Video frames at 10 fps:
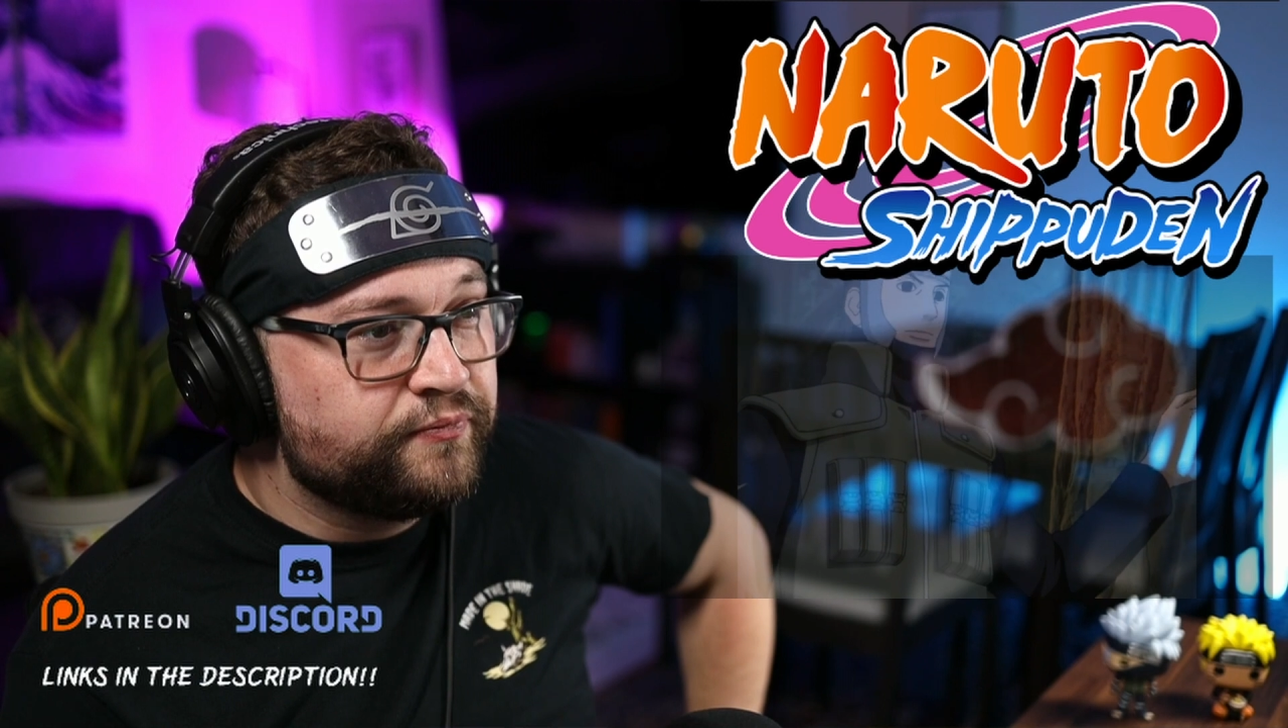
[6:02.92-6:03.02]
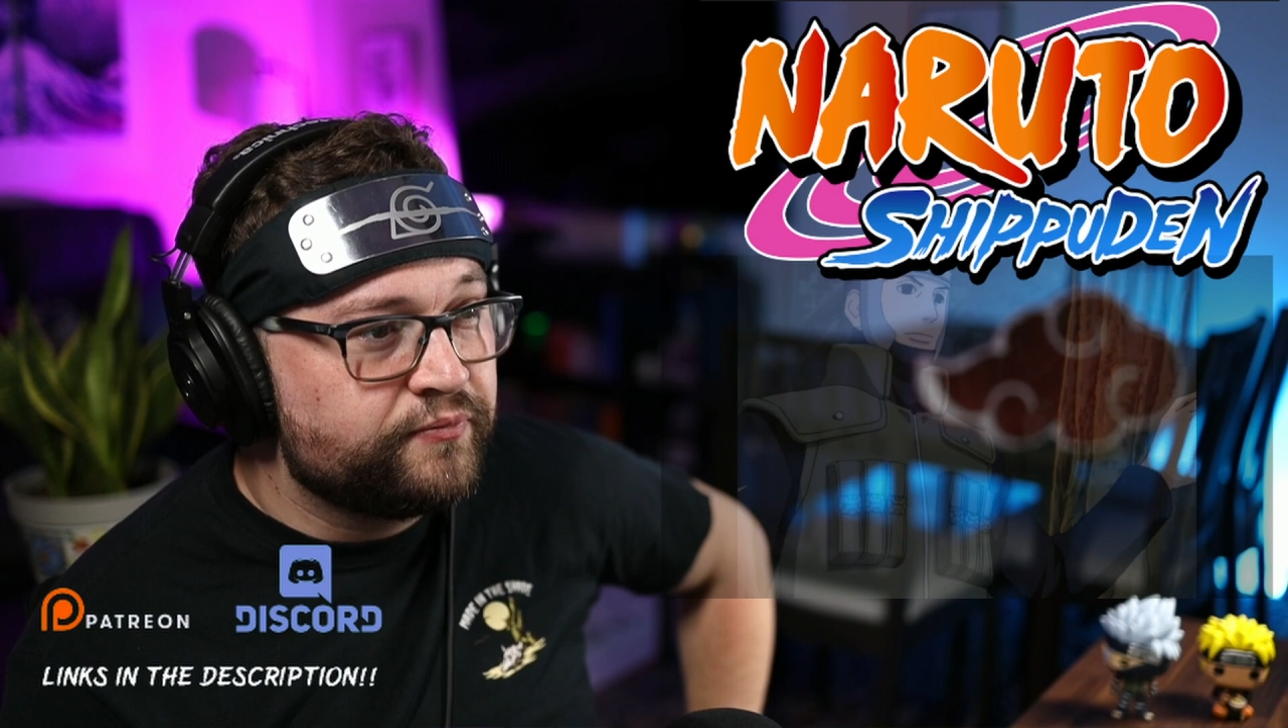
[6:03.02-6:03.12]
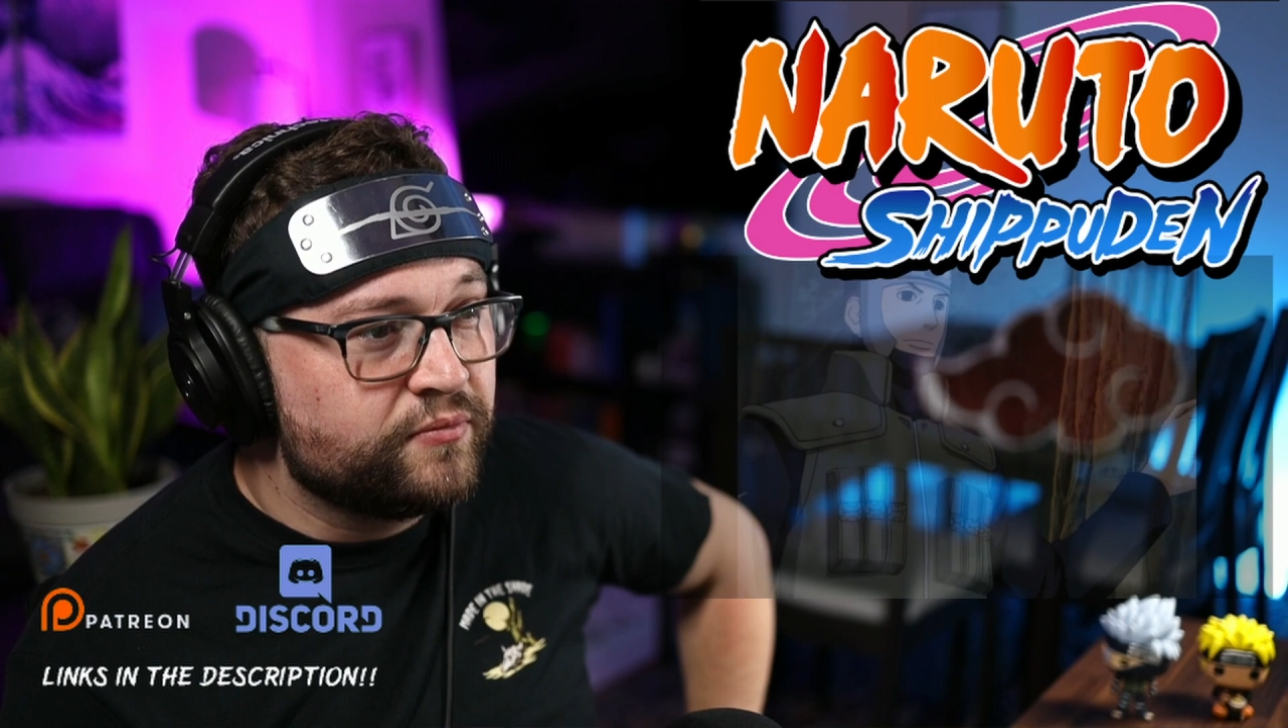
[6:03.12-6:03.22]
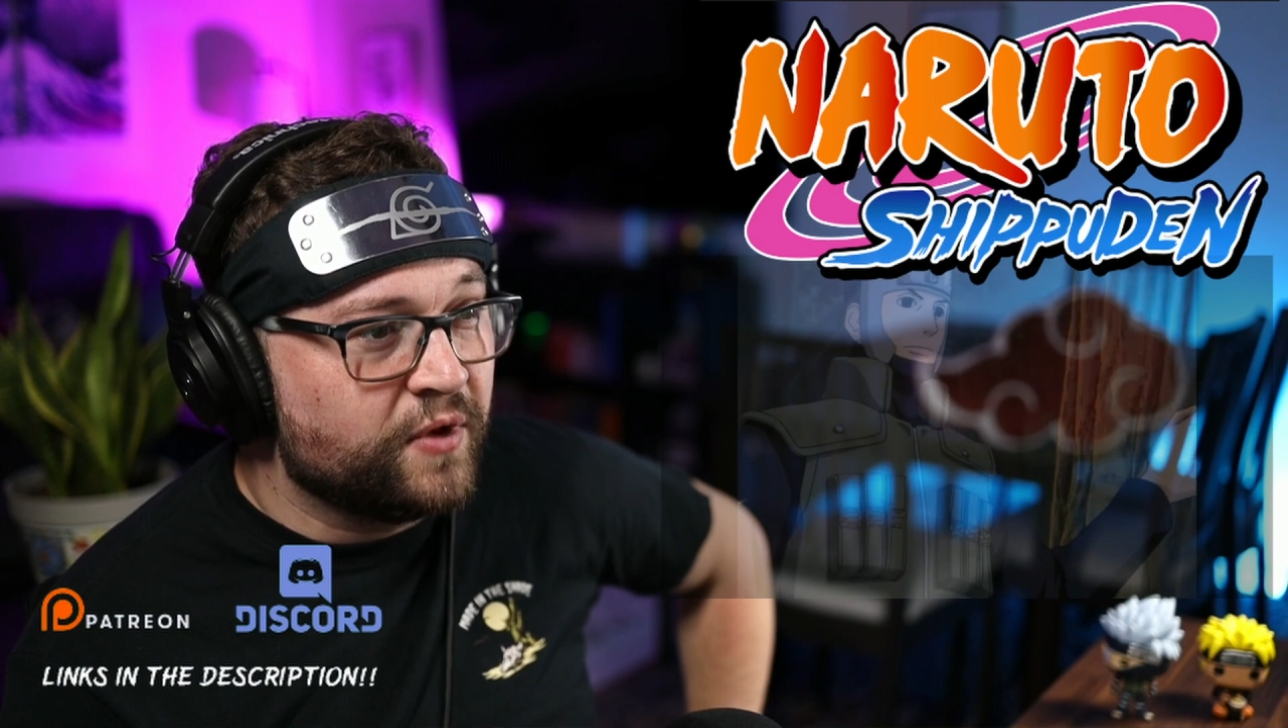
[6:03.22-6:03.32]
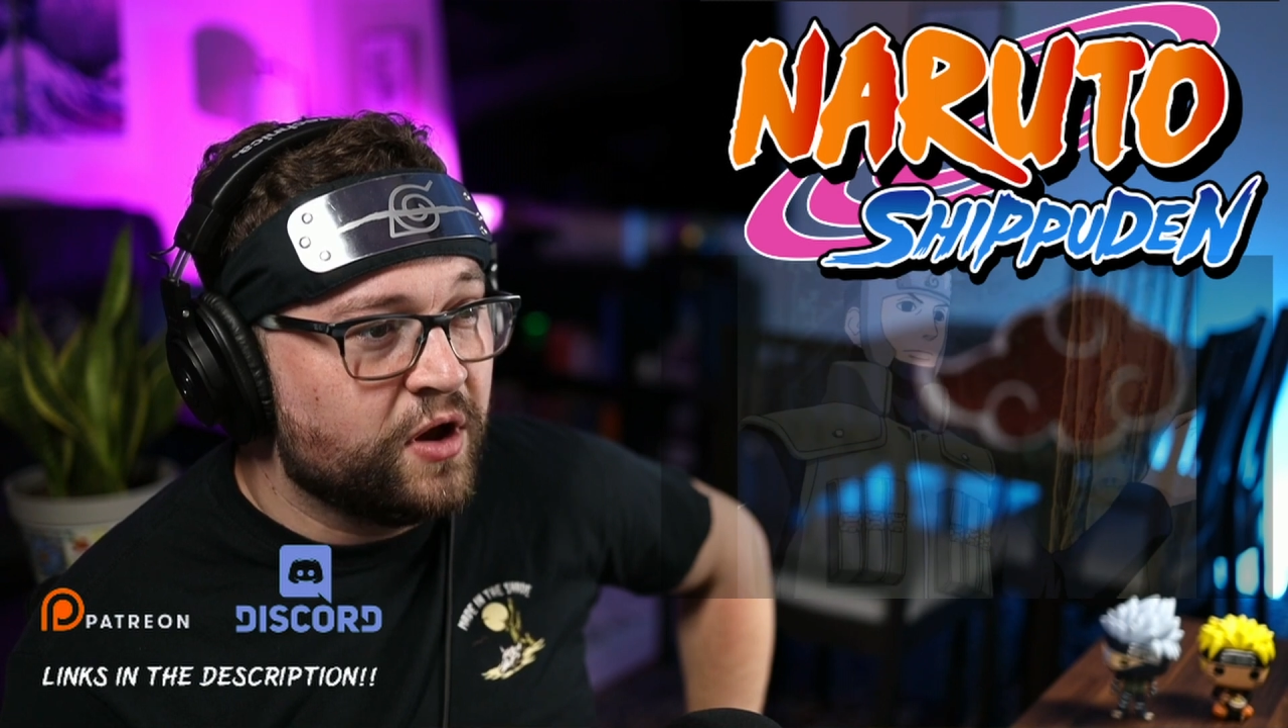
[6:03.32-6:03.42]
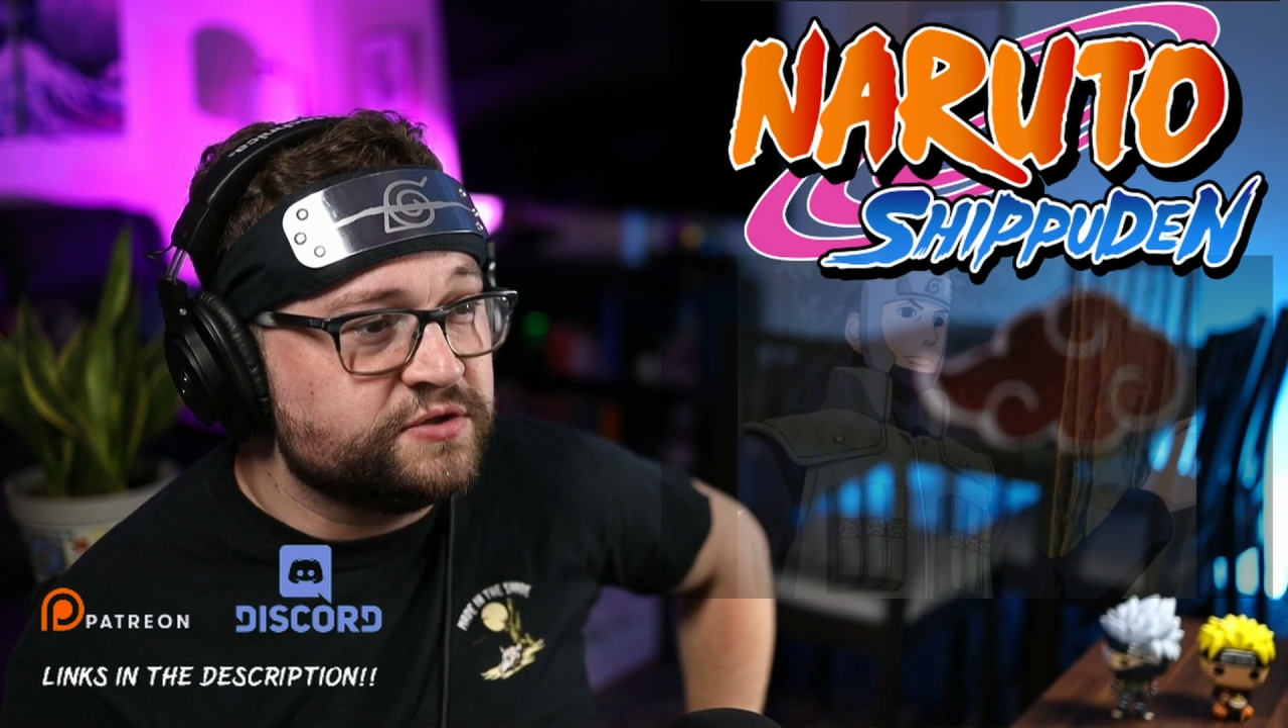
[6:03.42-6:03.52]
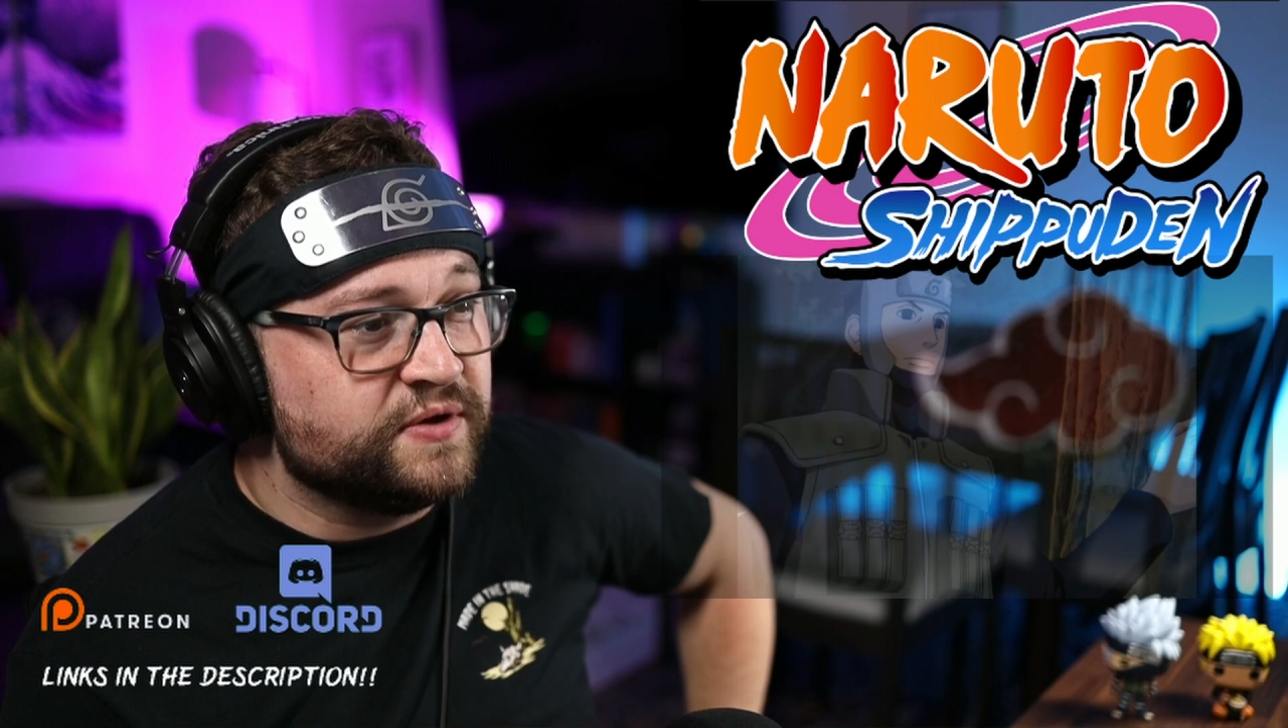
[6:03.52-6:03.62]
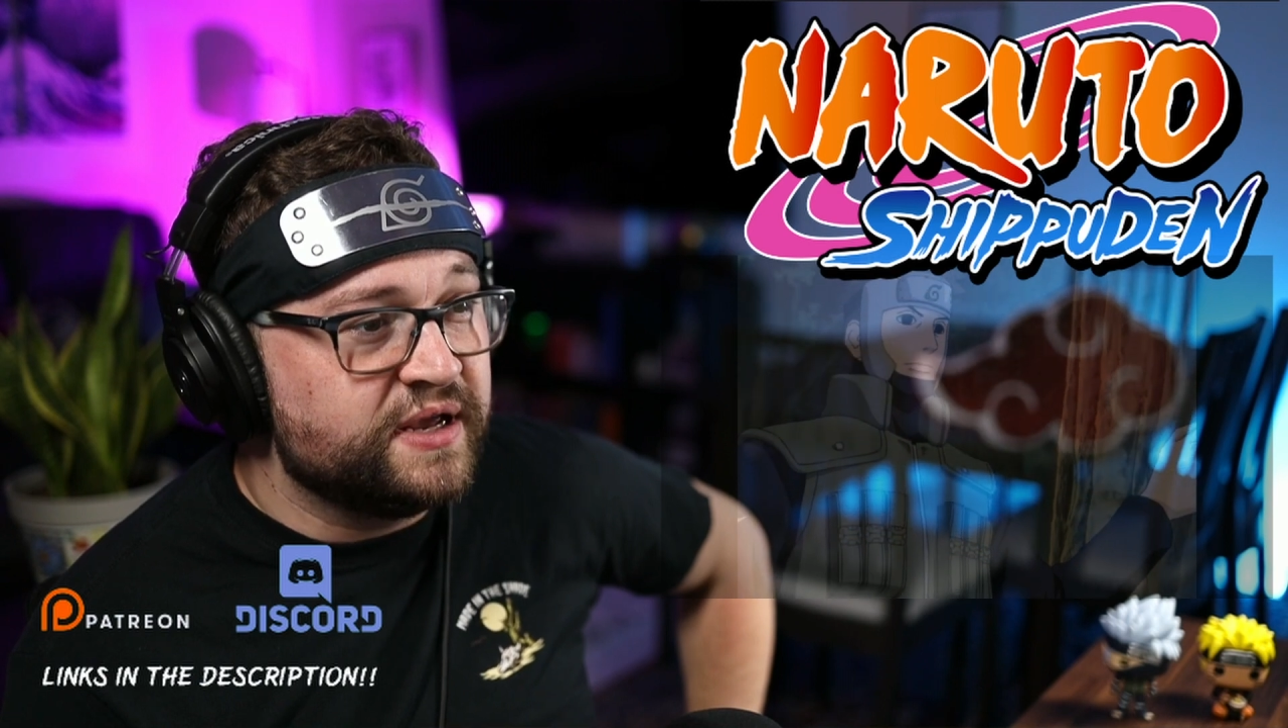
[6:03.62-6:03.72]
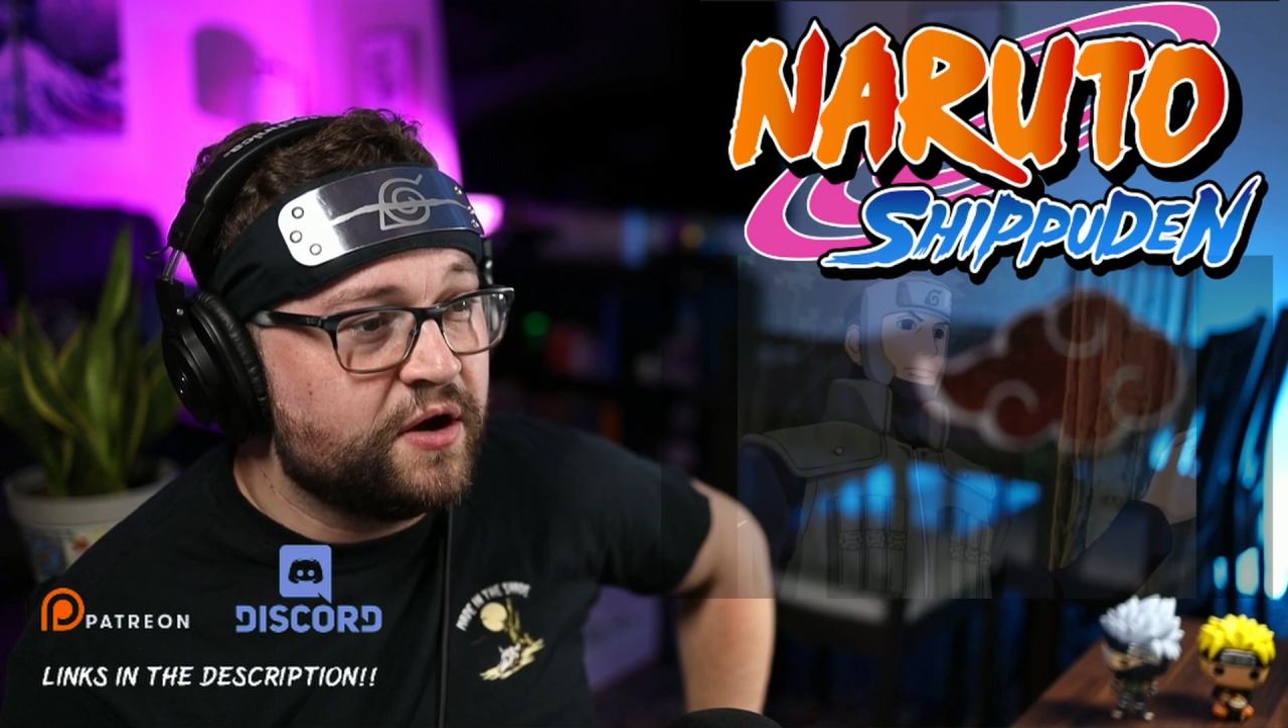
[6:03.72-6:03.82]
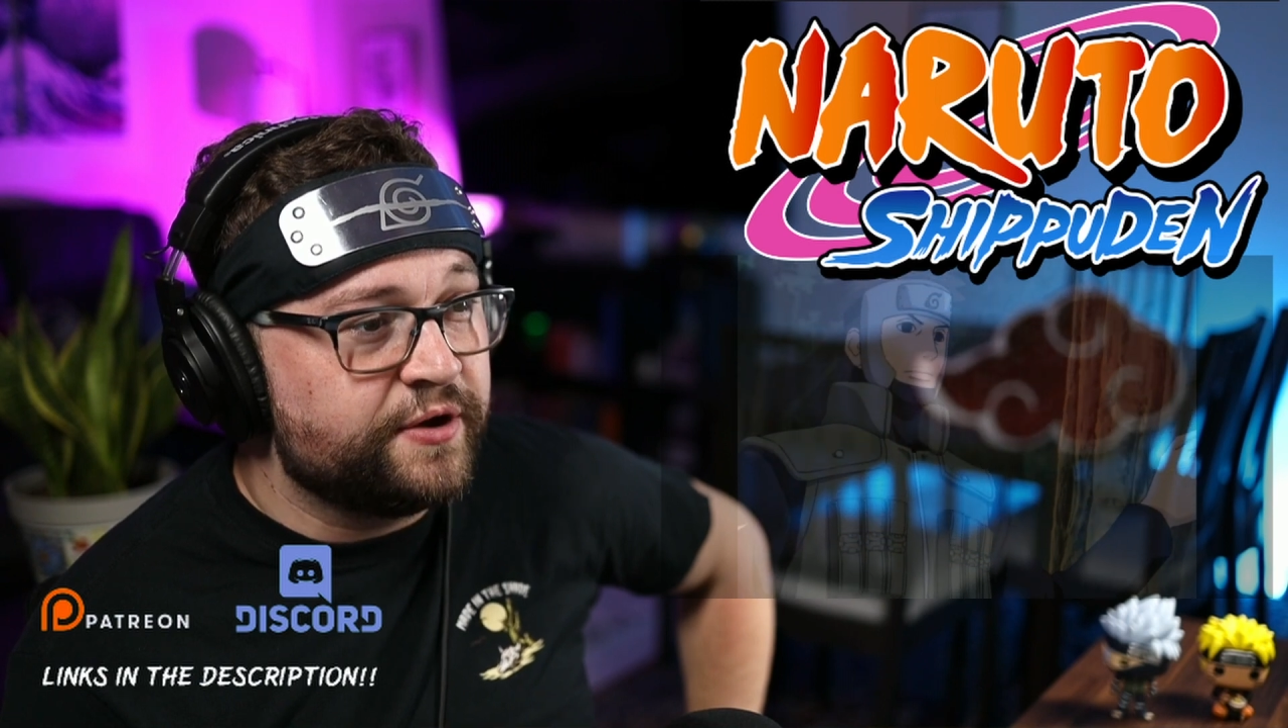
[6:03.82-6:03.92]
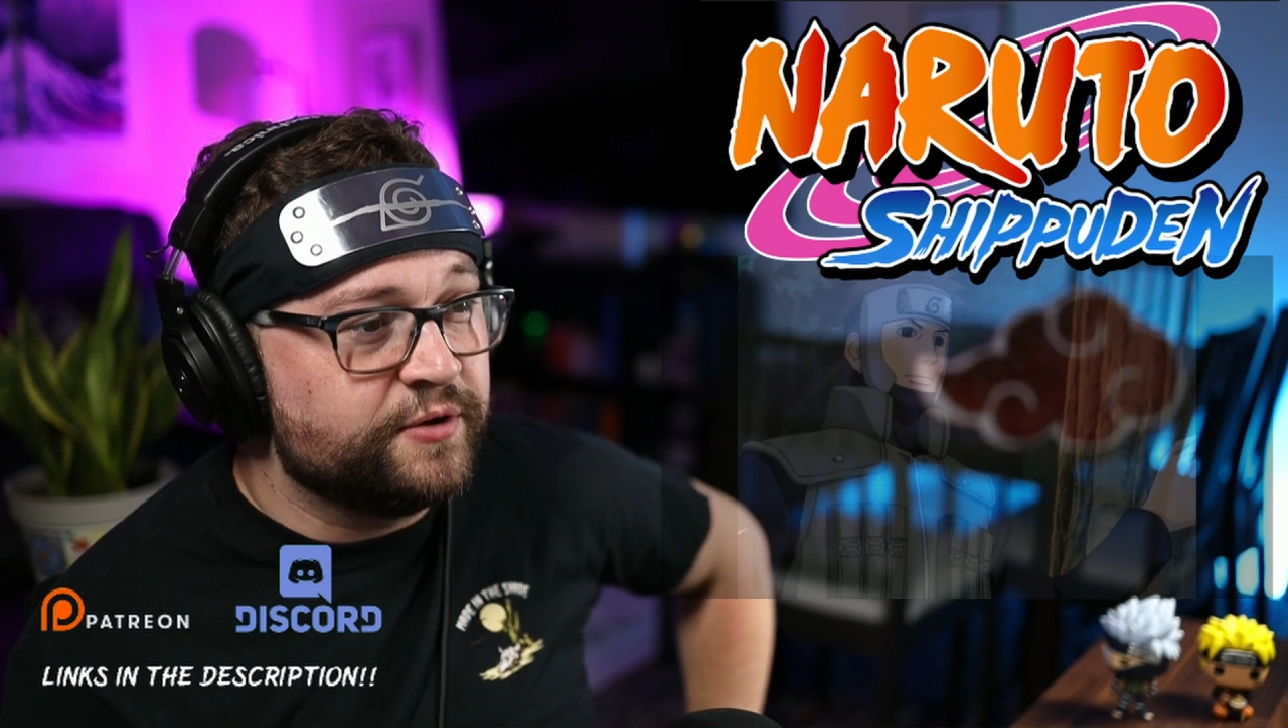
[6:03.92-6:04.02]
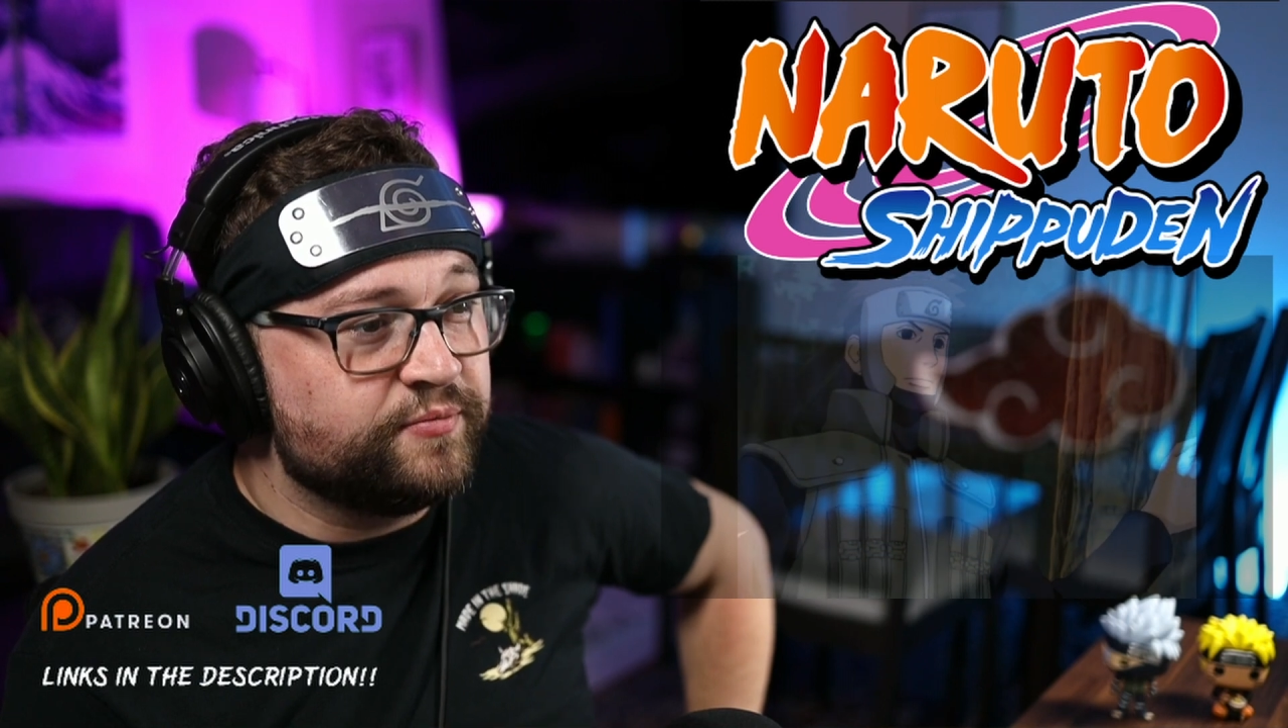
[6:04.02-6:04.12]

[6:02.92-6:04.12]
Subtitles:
Oh, so he caught up